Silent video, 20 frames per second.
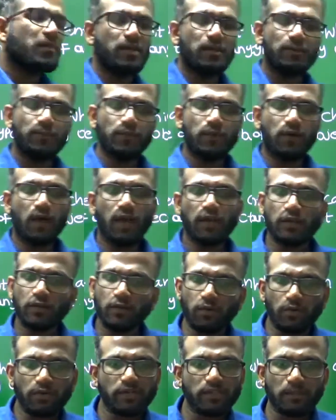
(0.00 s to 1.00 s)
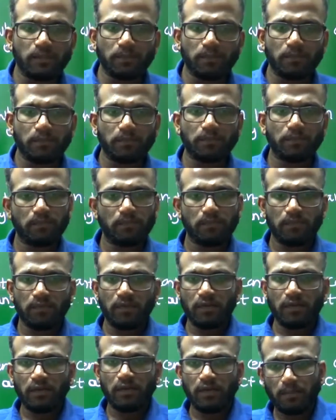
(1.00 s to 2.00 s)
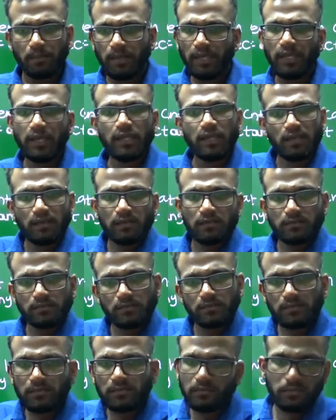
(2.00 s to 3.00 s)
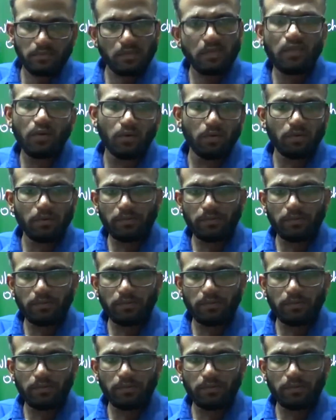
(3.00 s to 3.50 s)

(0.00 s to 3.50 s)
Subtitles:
if I got the meaning? No.